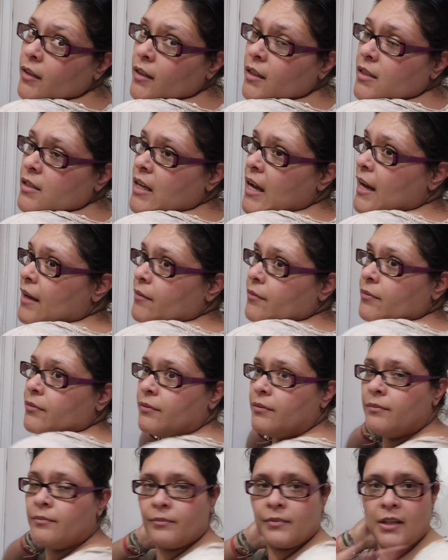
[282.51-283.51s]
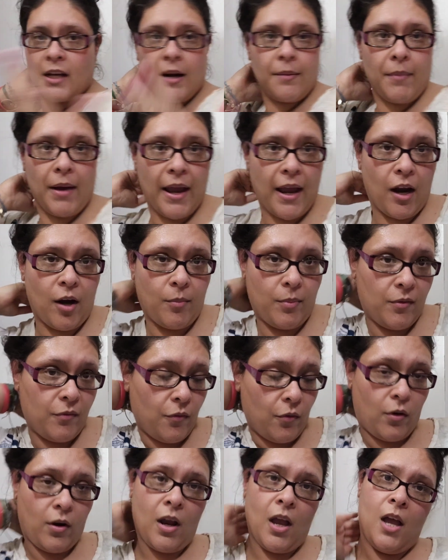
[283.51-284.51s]
because I've dyed my hair
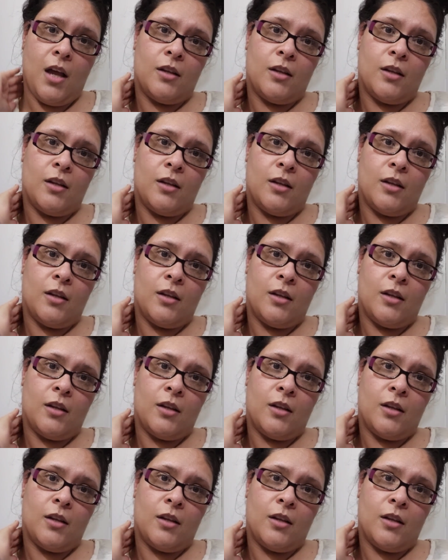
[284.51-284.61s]
before,